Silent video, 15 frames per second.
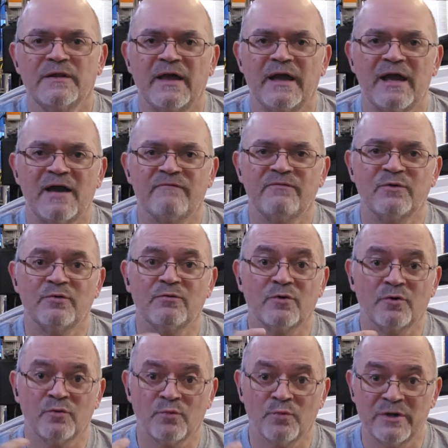they have their
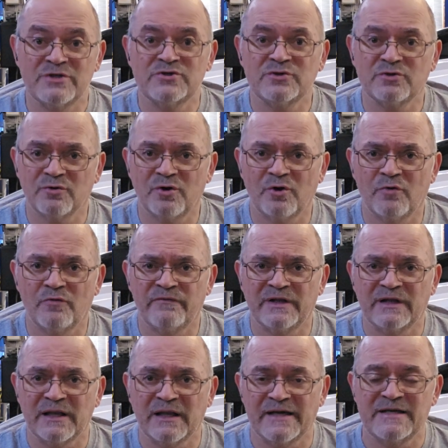original
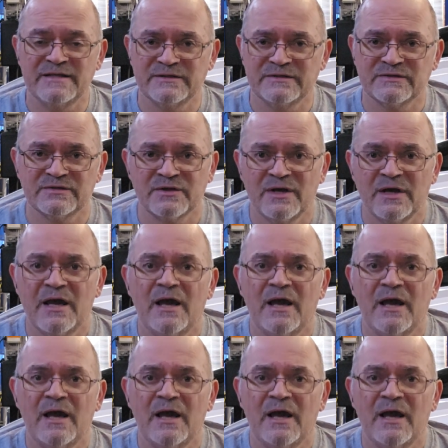Govee Lights.